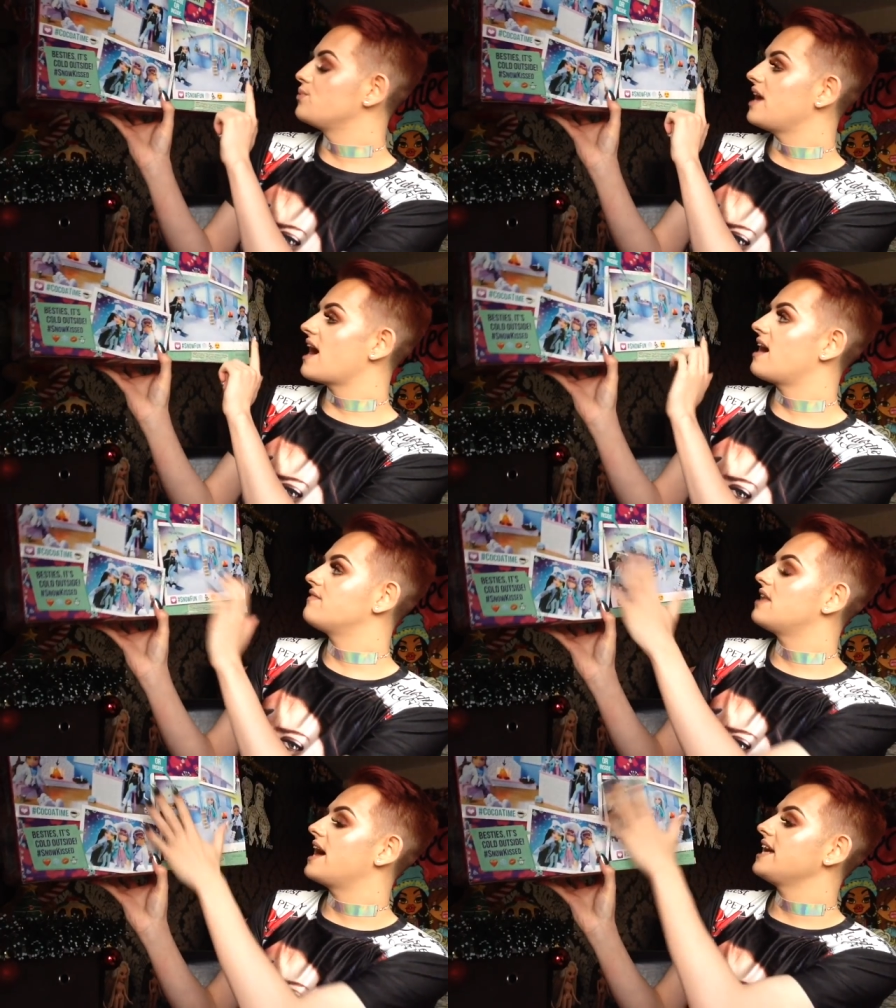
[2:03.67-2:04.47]
We
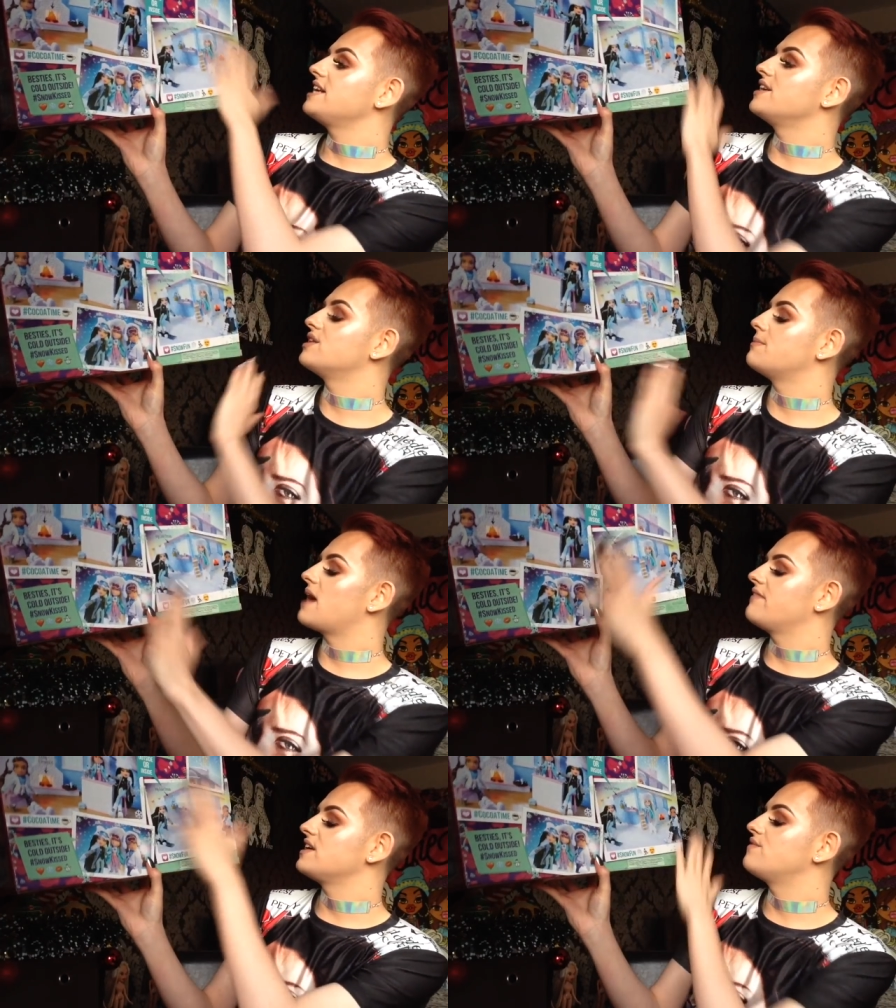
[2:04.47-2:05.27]
have like, you know, them
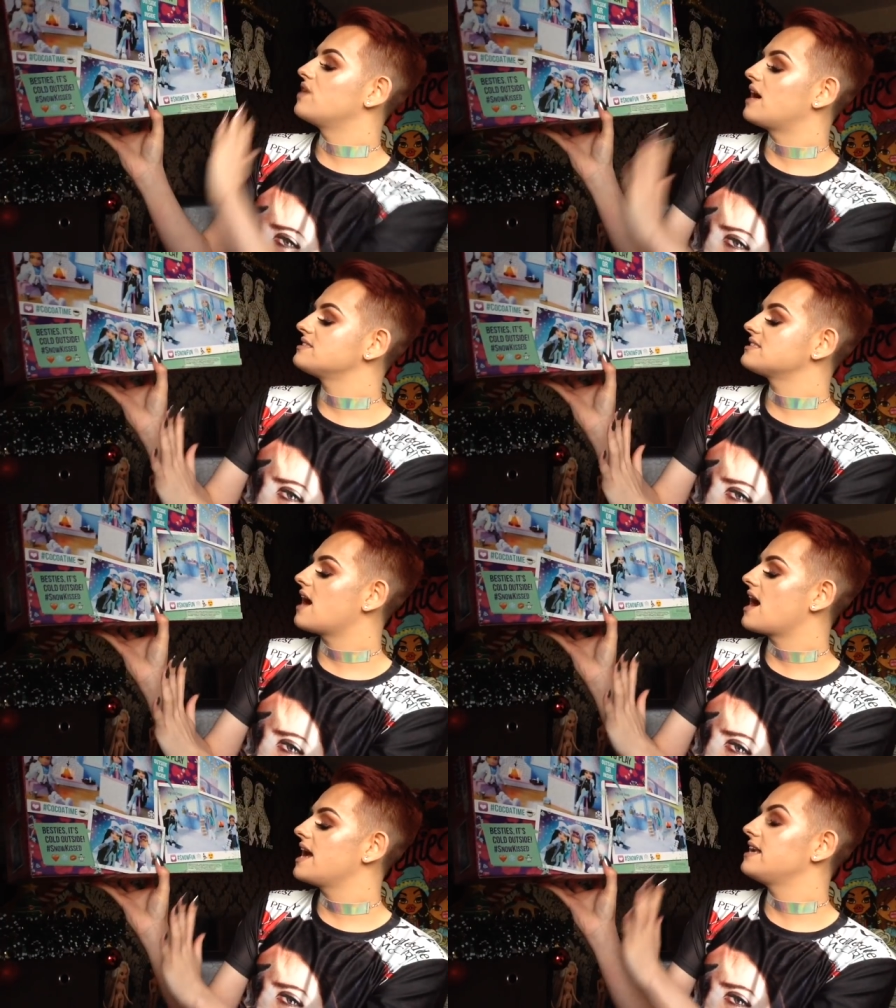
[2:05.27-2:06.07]
having fun
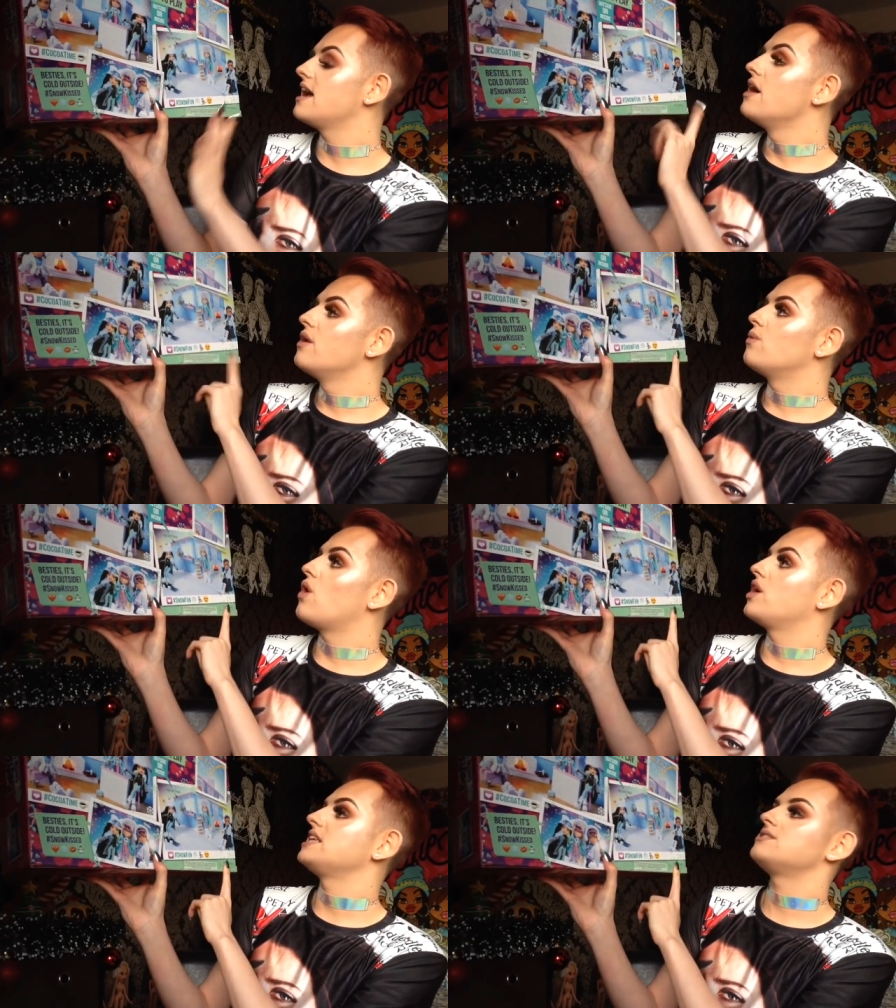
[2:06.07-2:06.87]
outside,
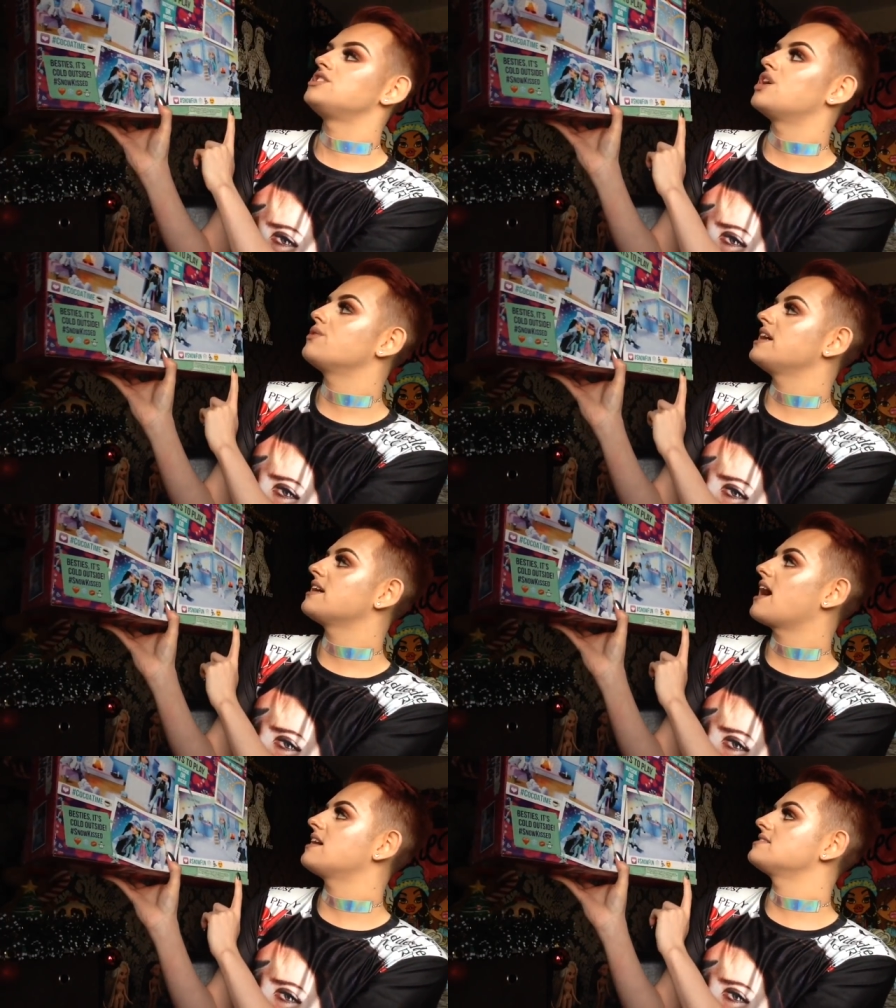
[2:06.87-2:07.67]
warnings,
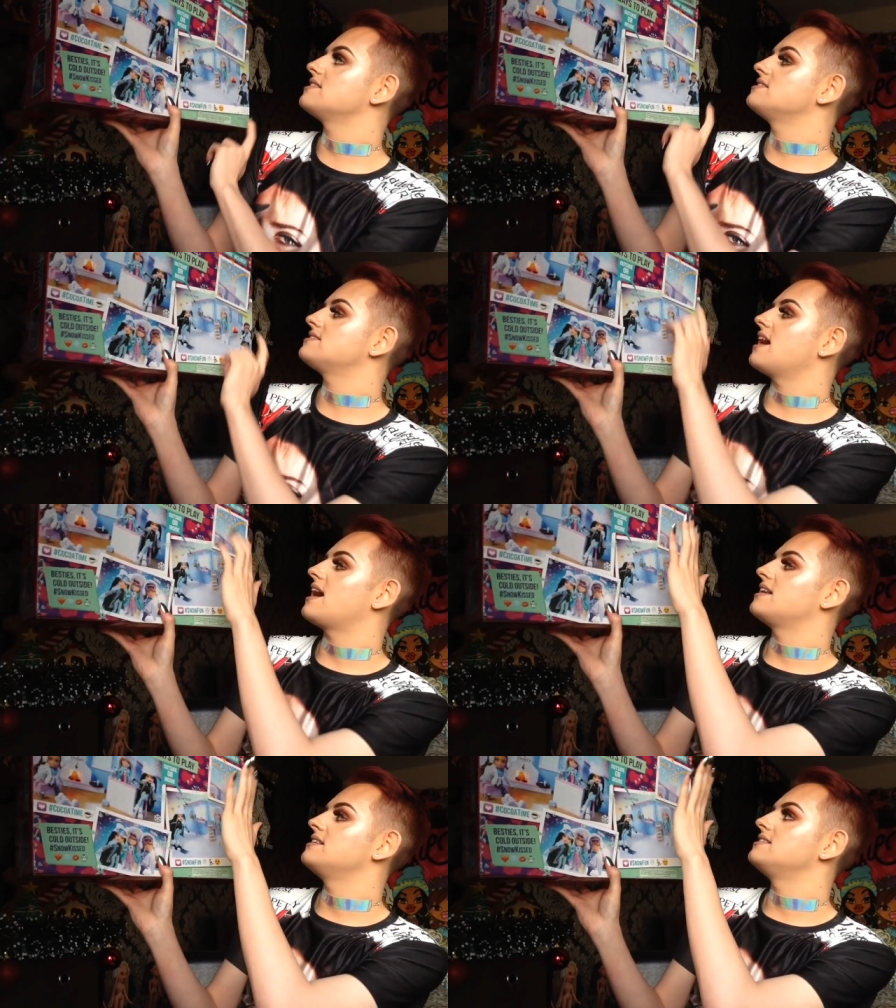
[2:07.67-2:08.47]
choking hazards,
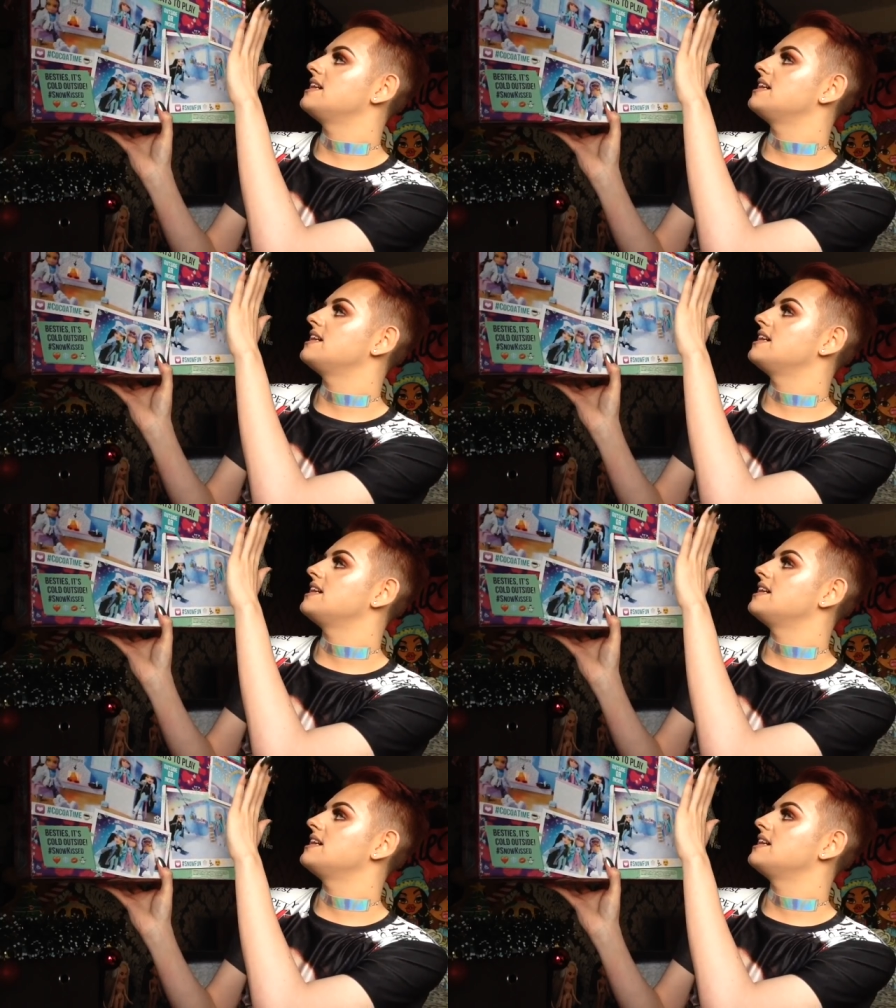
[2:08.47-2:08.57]
and